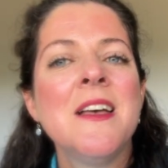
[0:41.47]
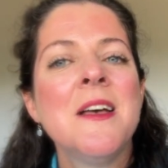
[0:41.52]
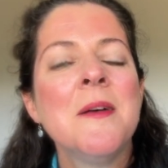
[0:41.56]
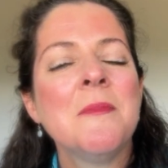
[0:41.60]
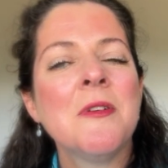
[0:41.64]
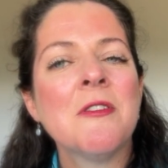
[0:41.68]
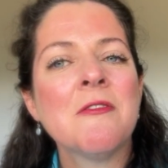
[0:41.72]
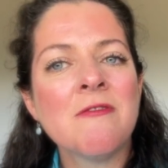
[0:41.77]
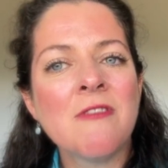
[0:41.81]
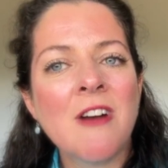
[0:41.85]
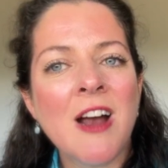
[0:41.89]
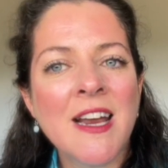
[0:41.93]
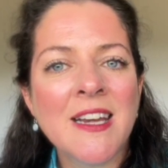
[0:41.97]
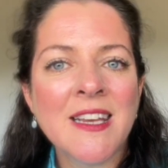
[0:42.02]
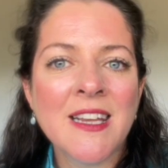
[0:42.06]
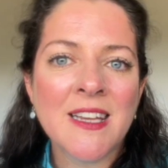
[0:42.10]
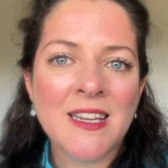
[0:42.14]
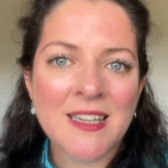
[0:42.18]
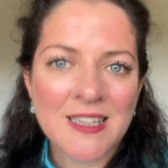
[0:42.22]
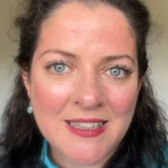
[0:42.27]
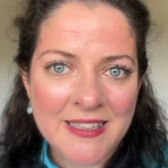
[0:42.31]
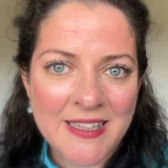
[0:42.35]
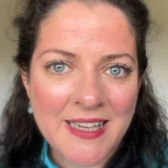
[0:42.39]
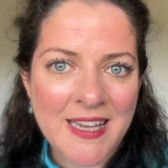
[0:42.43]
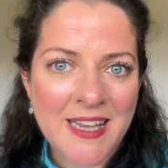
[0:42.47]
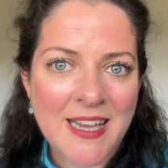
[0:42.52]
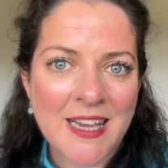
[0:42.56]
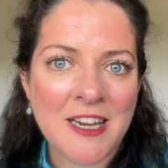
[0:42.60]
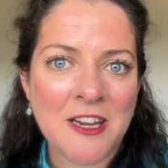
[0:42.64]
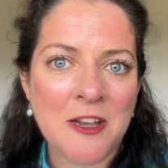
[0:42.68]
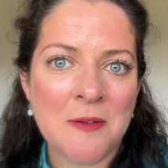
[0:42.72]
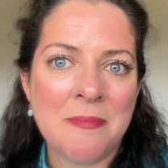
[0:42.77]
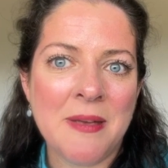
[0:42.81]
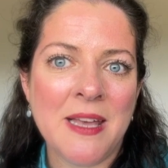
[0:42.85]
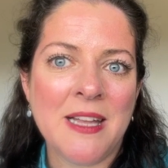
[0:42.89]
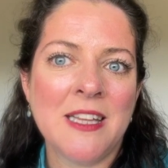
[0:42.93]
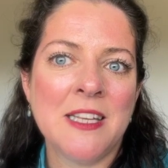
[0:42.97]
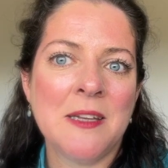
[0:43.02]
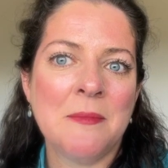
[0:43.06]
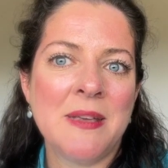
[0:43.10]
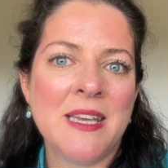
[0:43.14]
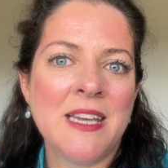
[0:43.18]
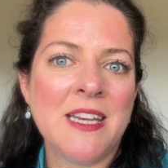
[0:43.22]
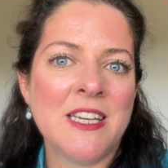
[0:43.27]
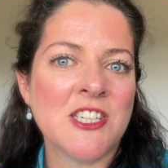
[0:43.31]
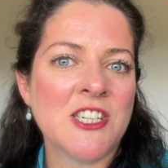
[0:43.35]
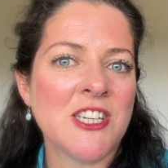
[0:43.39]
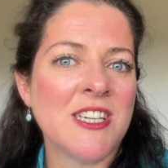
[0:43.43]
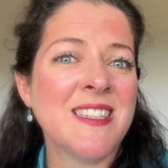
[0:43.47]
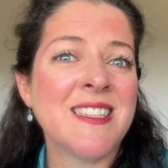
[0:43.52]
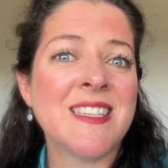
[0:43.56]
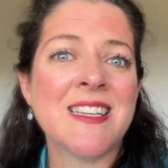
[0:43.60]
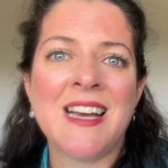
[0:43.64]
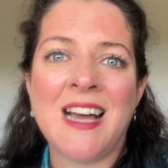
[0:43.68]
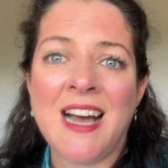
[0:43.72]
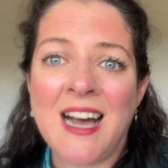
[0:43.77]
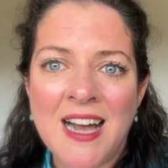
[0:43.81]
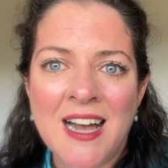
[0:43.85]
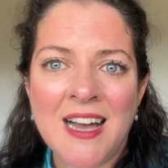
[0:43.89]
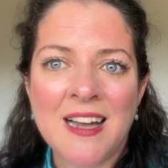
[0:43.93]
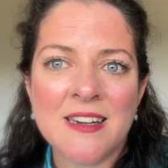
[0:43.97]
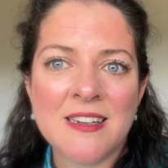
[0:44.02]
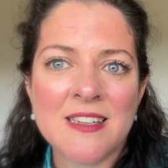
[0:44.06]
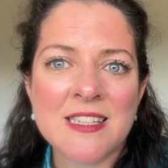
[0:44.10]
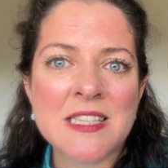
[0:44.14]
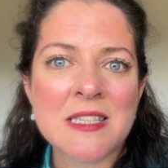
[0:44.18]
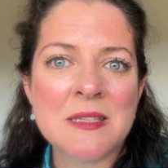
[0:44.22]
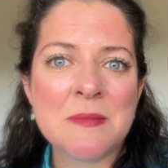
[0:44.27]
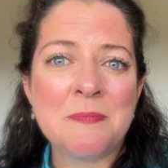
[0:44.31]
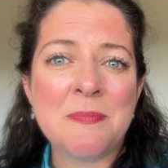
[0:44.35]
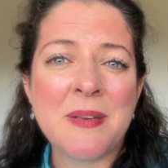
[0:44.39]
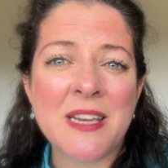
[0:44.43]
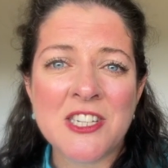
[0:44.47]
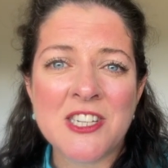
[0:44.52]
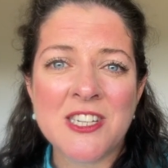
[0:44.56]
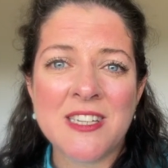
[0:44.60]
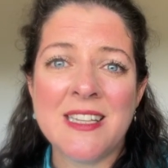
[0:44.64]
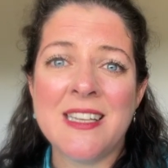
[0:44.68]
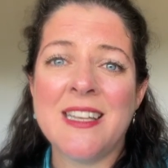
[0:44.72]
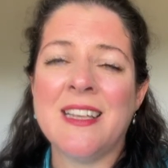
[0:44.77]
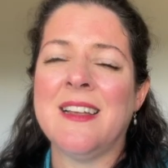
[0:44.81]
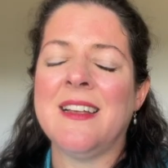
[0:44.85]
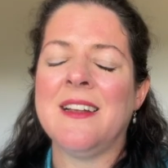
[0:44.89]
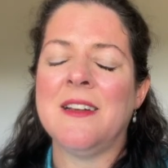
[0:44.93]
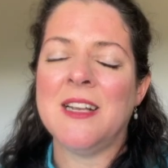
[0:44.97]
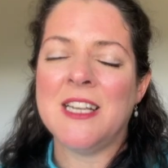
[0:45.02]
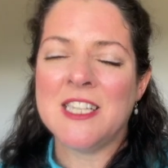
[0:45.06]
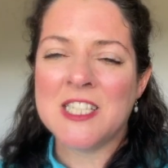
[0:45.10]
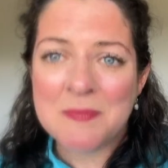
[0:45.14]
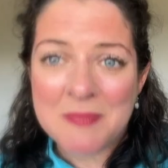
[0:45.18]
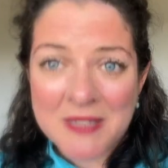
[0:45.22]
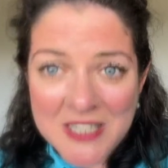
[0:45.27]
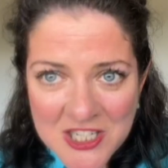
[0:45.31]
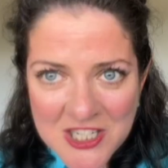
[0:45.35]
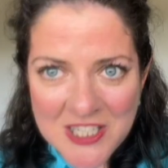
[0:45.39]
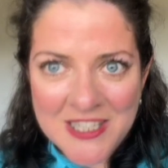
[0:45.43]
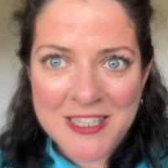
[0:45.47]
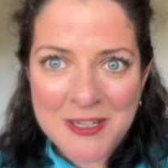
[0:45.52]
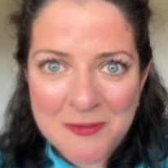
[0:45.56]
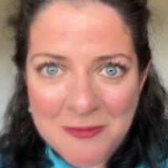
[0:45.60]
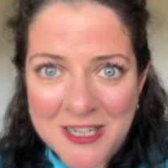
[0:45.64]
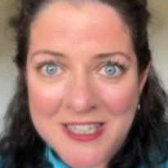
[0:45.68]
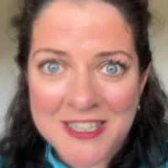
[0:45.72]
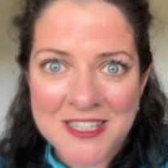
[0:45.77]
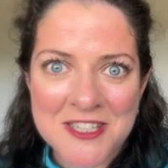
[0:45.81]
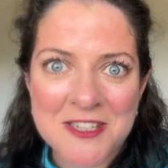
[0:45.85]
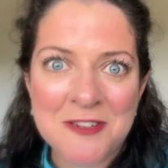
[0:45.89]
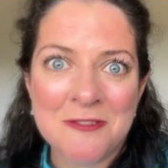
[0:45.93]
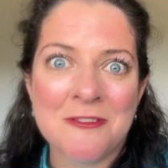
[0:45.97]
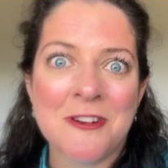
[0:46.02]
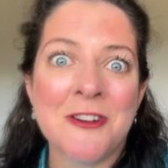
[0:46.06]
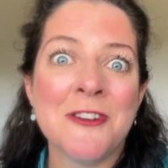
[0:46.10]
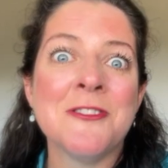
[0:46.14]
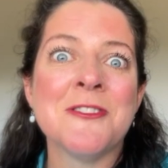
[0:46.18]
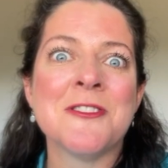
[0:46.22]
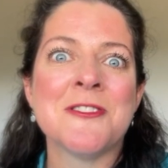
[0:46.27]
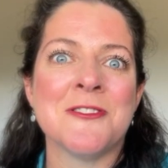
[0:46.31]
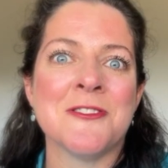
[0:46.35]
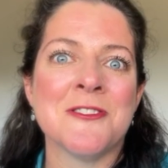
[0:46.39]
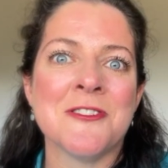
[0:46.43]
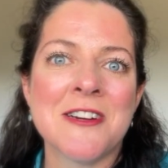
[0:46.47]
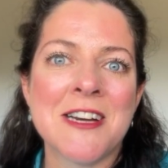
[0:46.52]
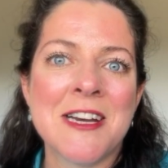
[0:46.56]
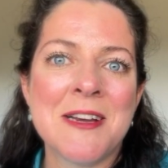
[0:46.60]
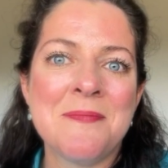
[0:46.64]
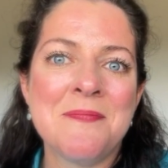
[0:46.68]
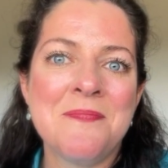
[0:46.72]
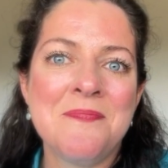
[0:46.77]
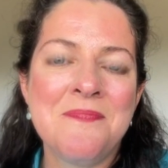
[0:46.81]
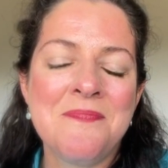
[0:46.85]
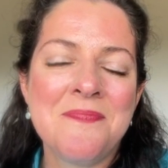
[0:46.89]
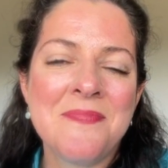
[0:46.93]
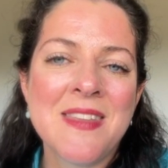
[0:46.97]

But writing a clear and compelling pitch is an art, especially when it's your own story.